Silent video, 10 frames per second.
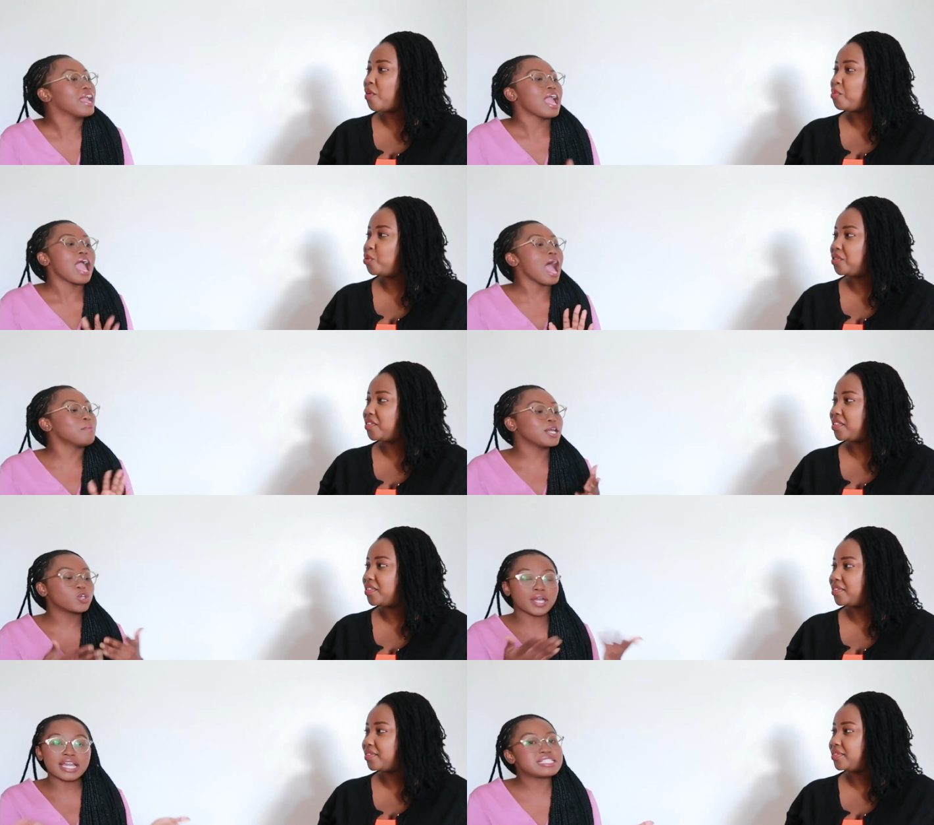Speaker 1: I'm like,
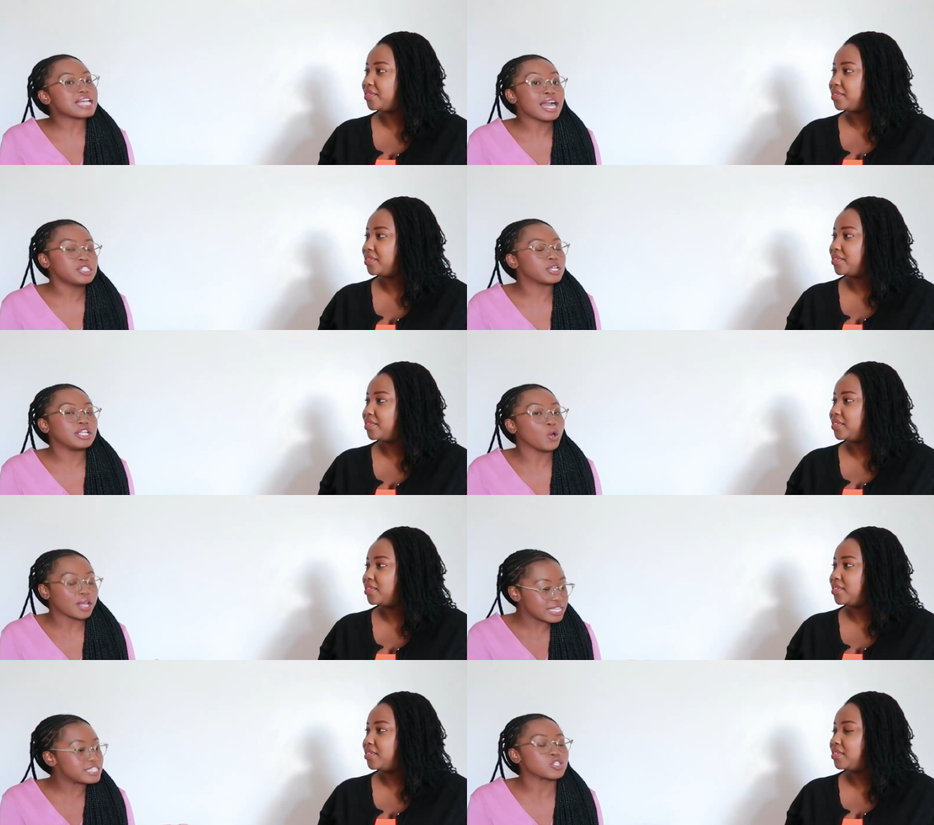your case actually, your
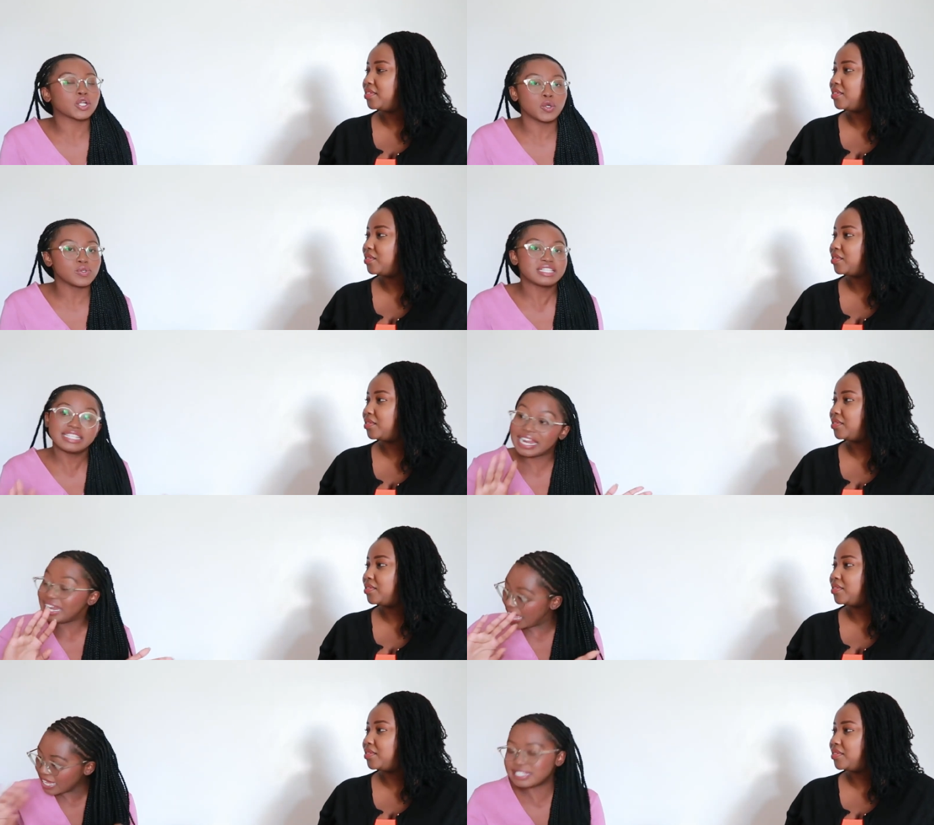case is closed.
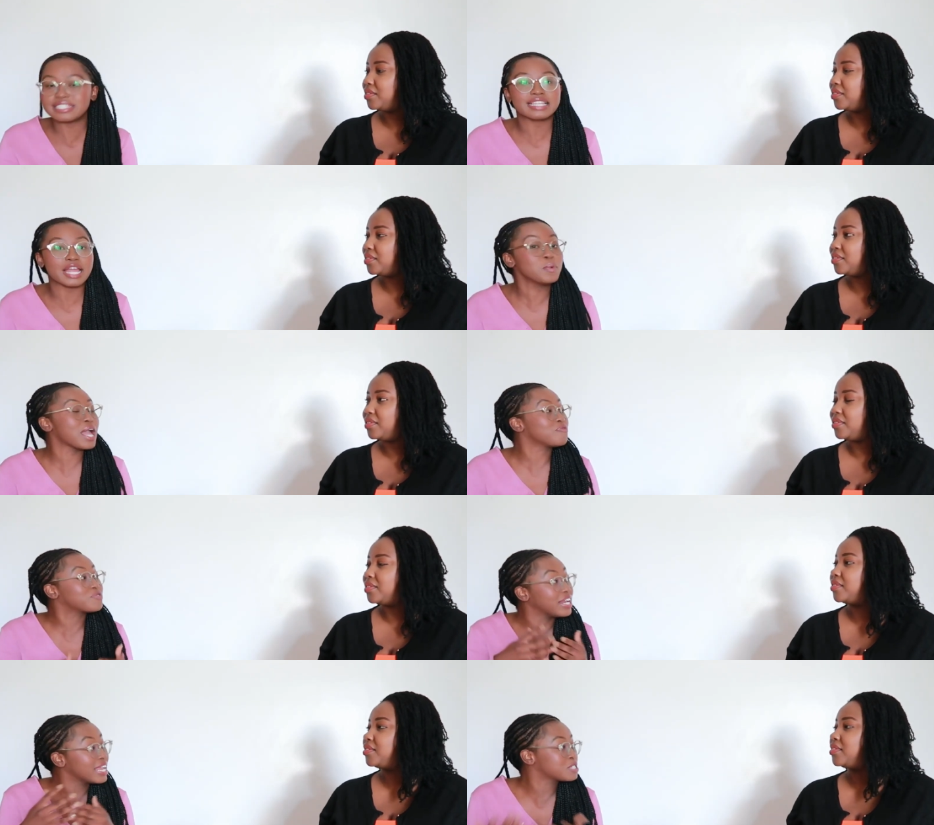Next, can we
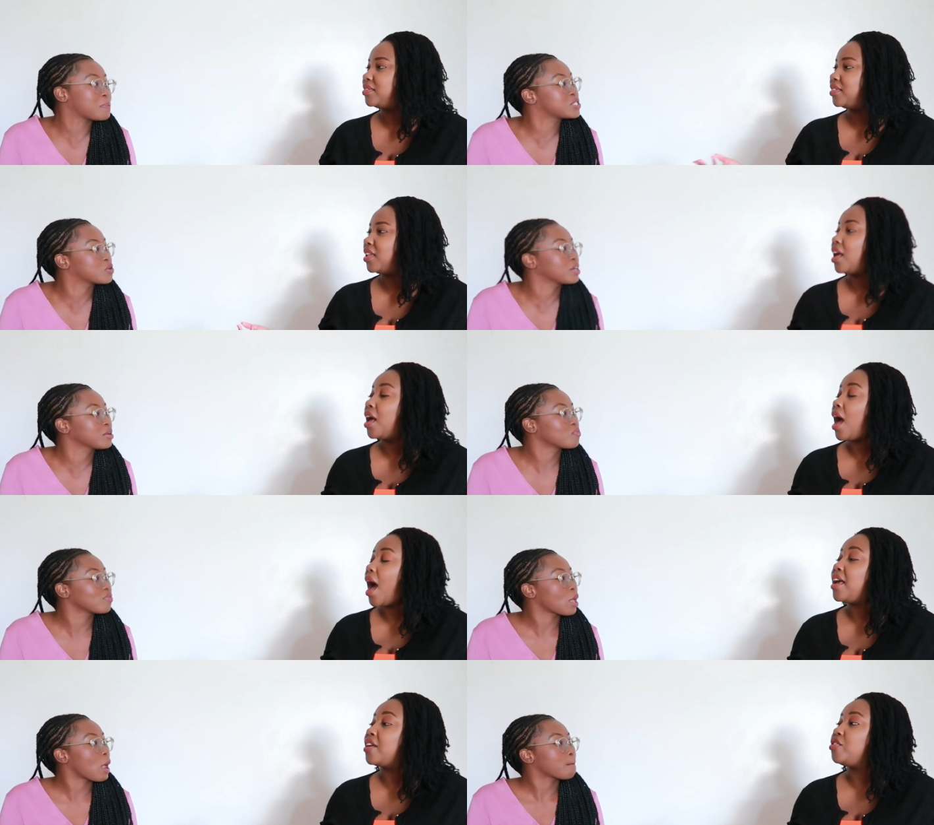help the next person?
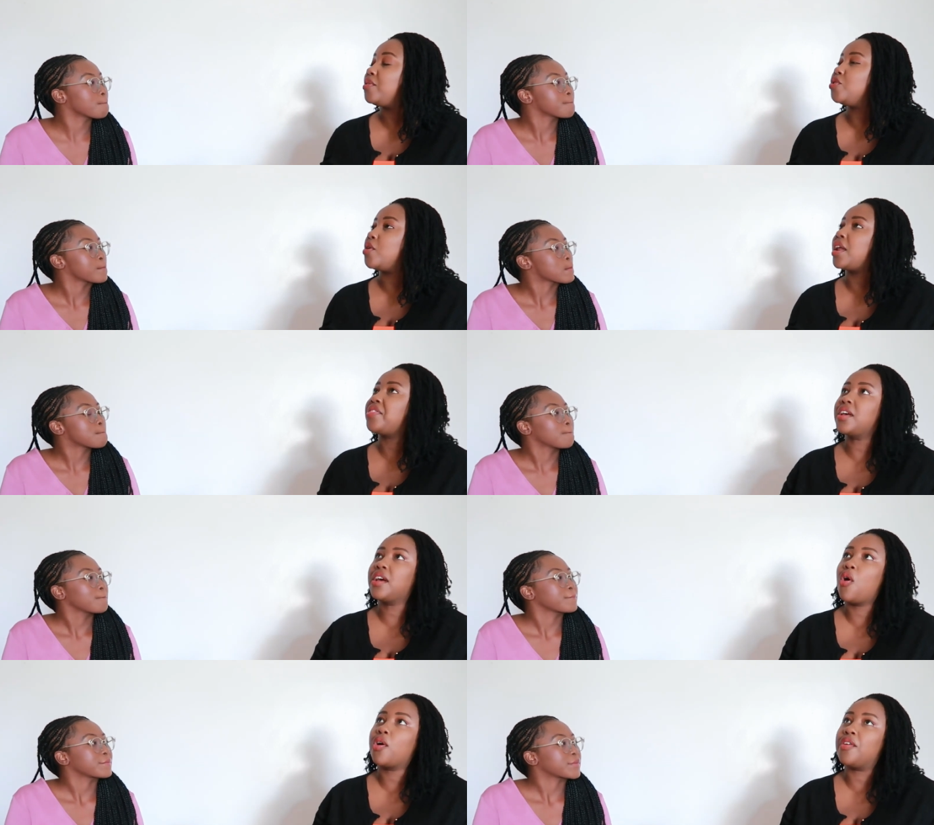I agree with you, and I think
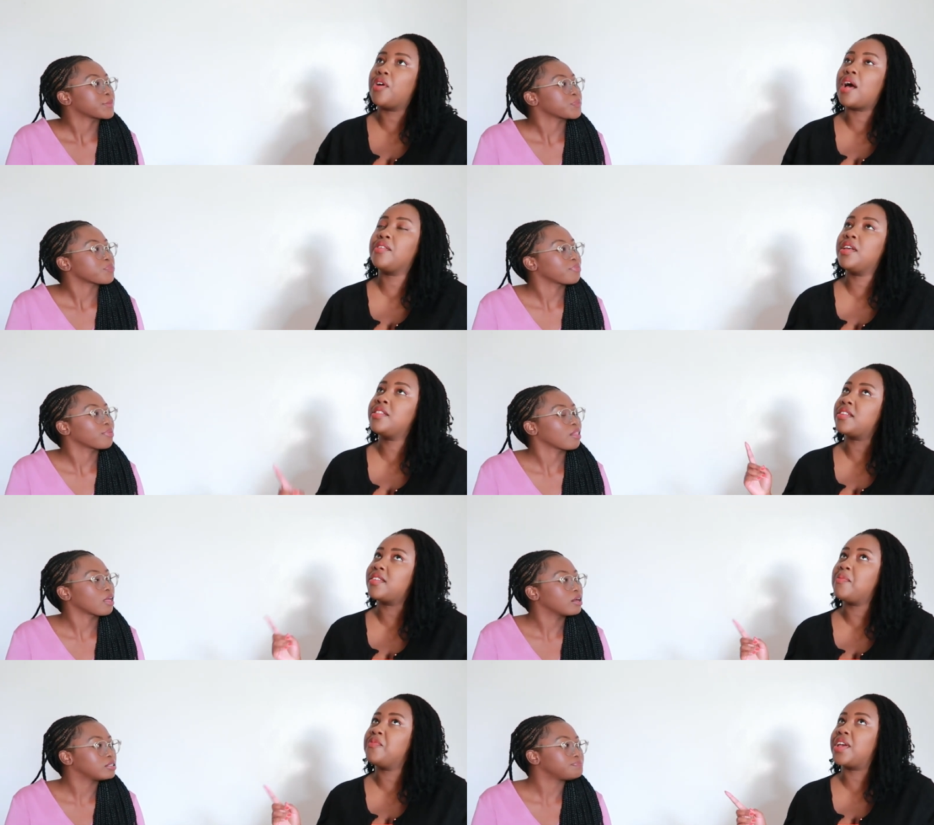
Speaker 2: okay, in the
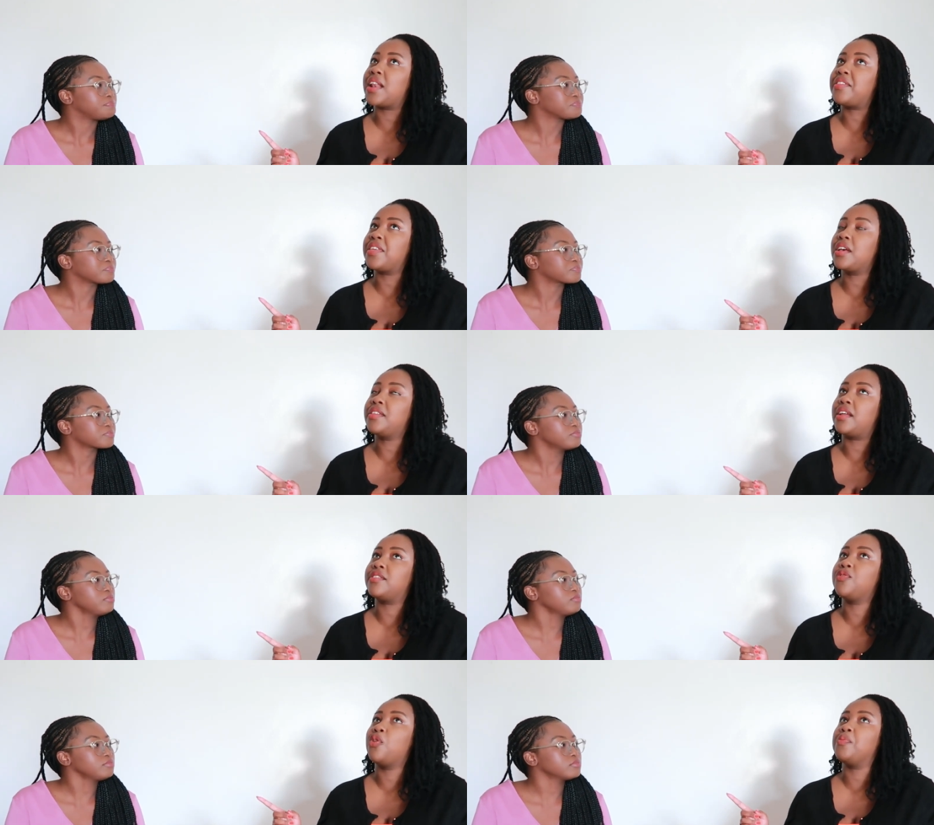same vein, I think that
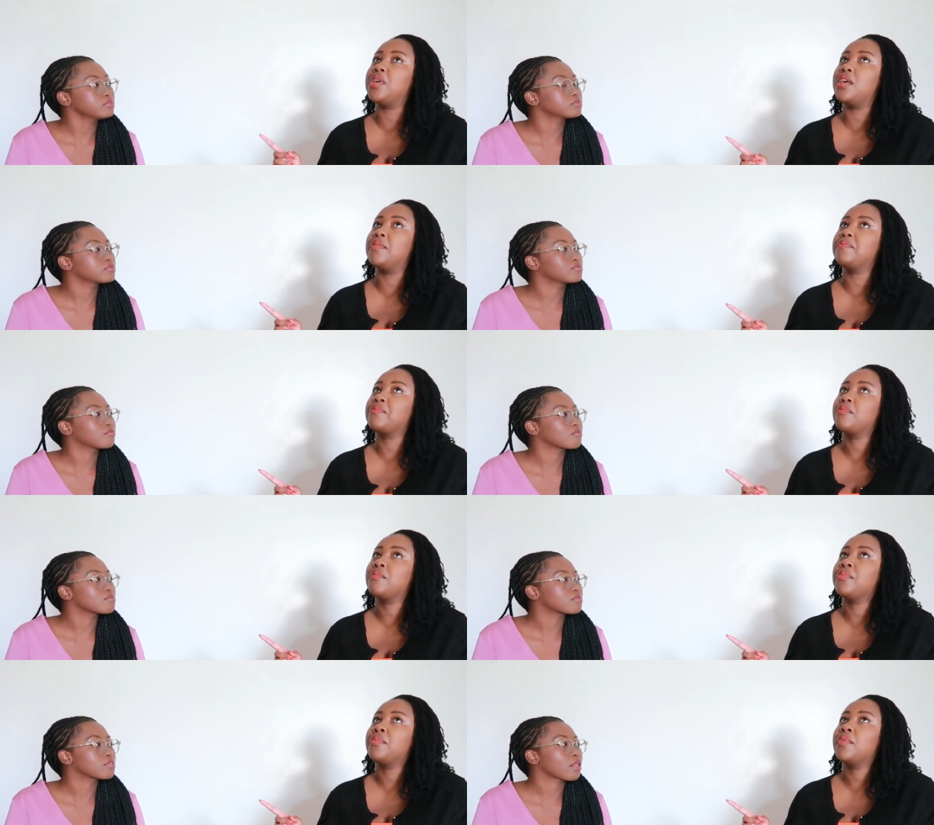for me,
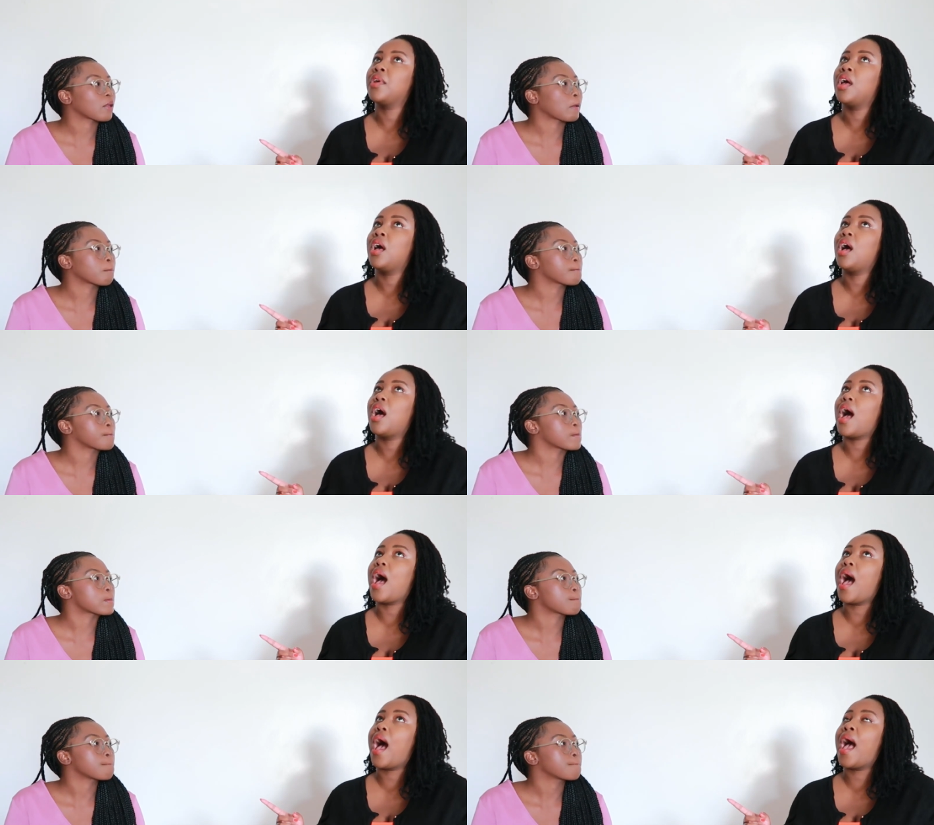
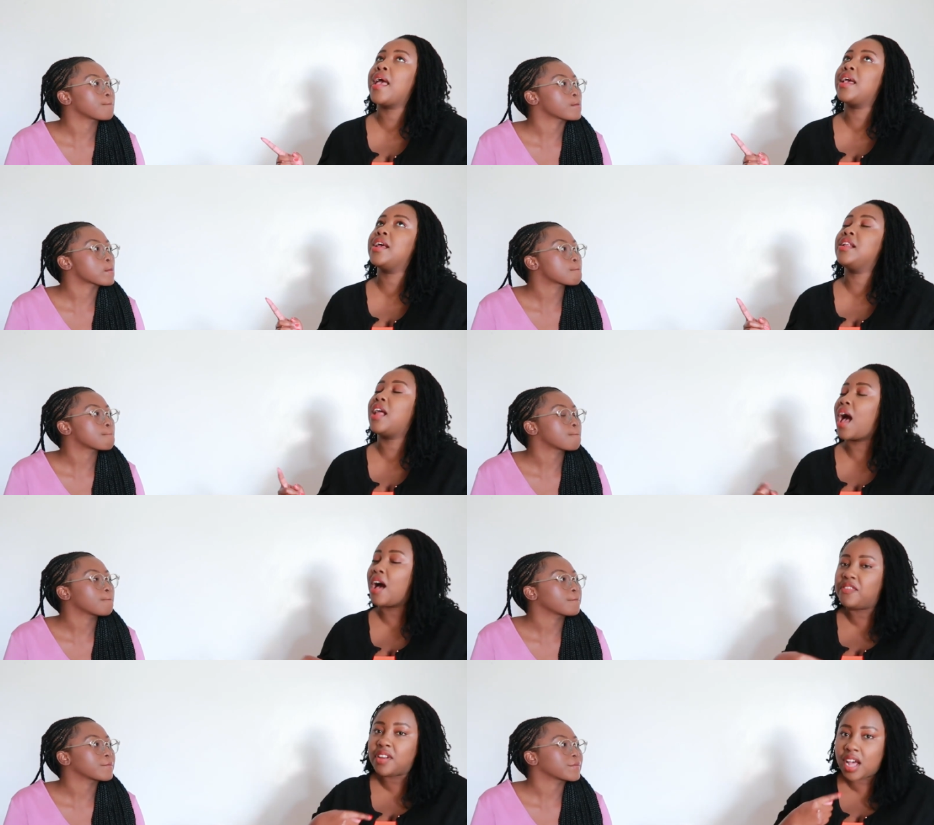I
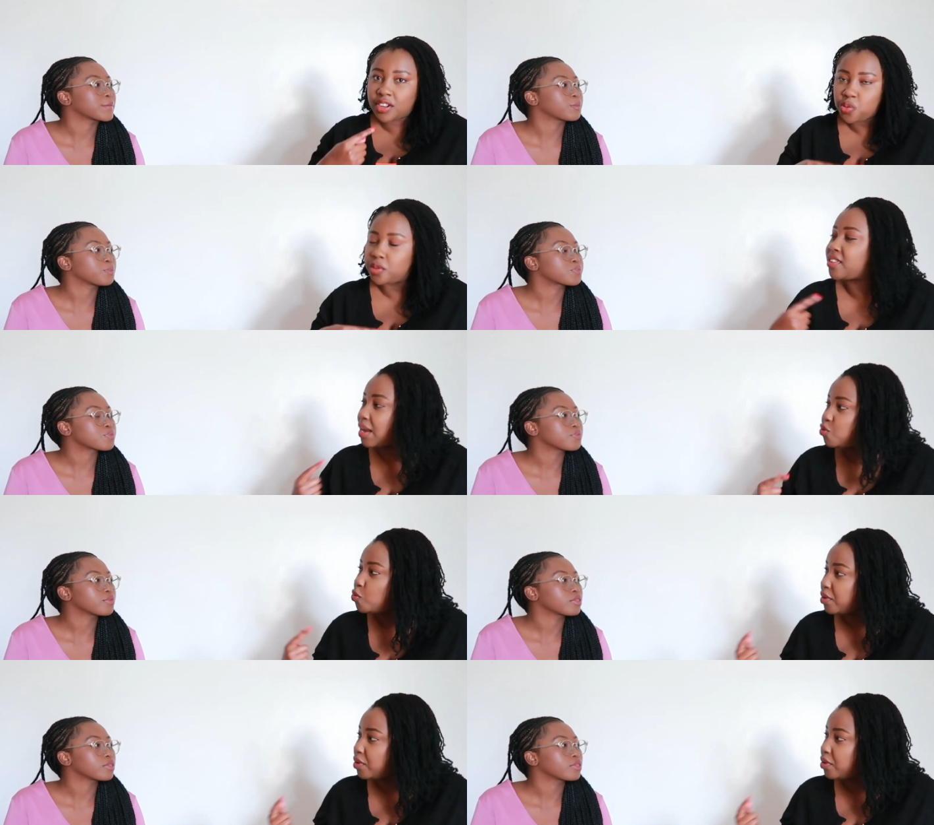have learned with time